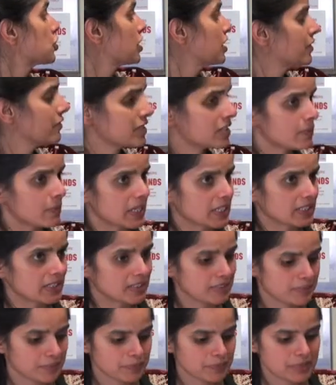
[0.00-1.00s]
Love, it's back
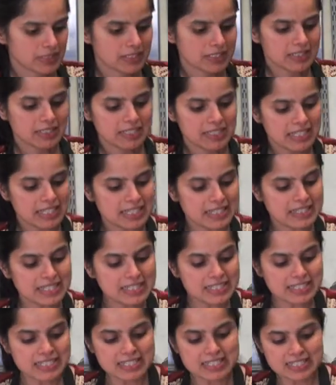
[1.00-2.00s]
there. In
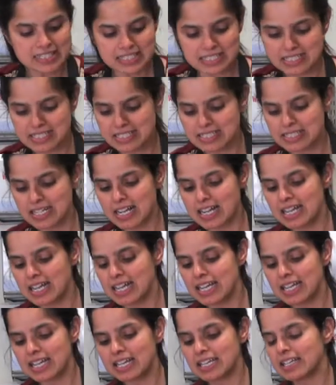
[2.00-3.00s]
this instance,
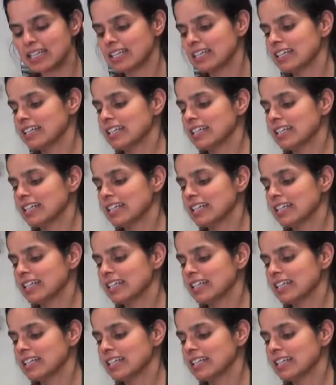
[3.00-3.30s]
I